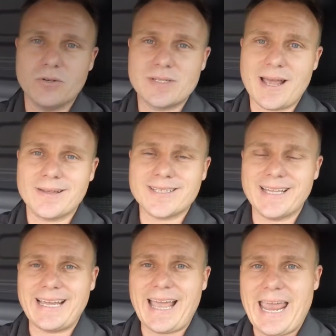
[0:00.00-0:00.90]
goes down to
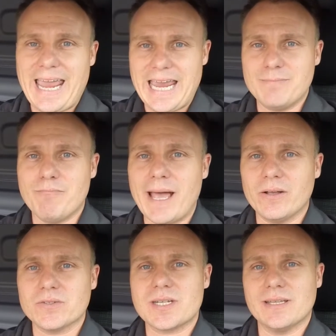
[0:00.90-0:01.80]
like 8
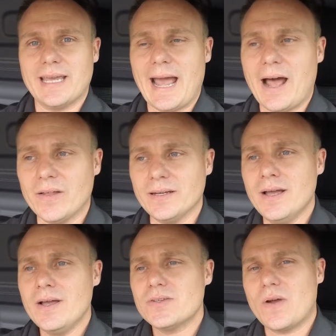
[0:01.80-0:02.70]
miles to the gallon.
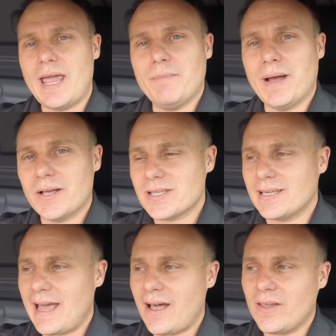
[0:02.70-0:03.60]
So 8 miles of
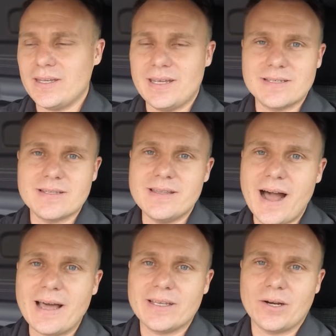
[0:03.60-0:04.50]
the gallon is
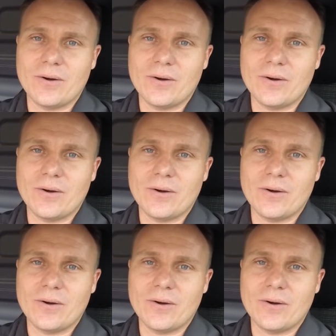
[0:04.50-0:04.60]
not the